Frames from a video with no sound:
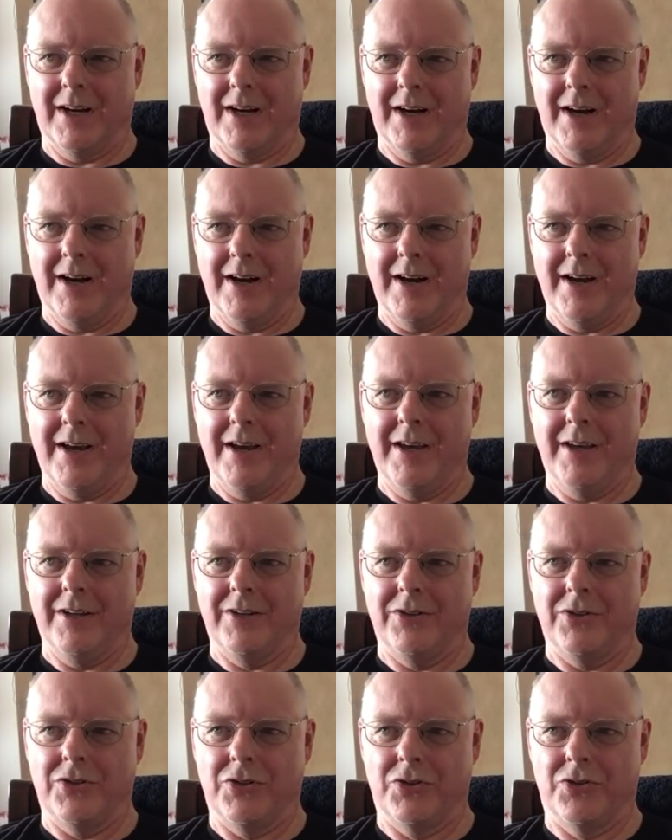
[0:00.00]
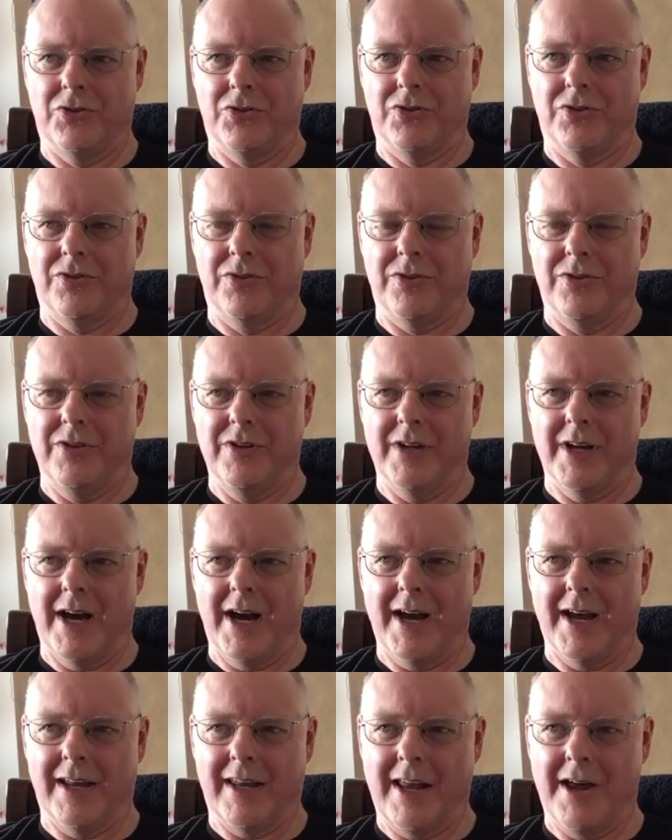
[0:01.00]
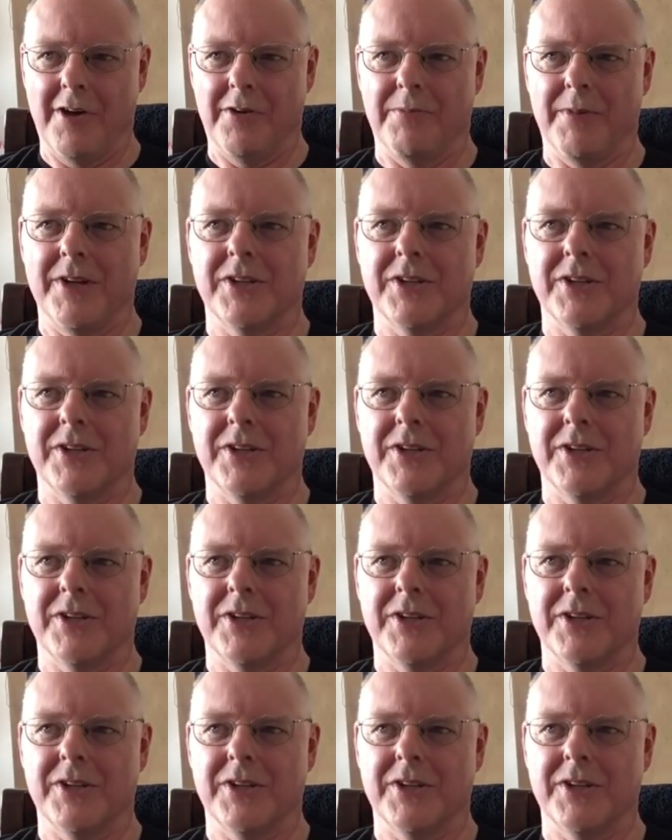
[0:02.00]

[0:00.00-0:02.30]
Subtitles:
I allowed